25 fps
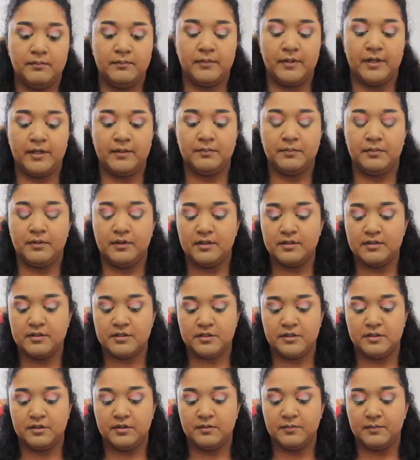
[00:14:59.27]
Matte
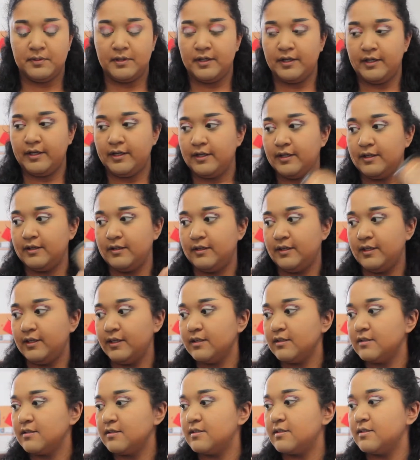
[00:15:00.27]
bronzer by
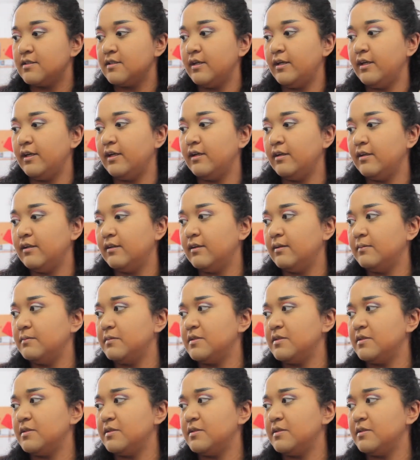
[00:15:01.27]
NYX, and I'm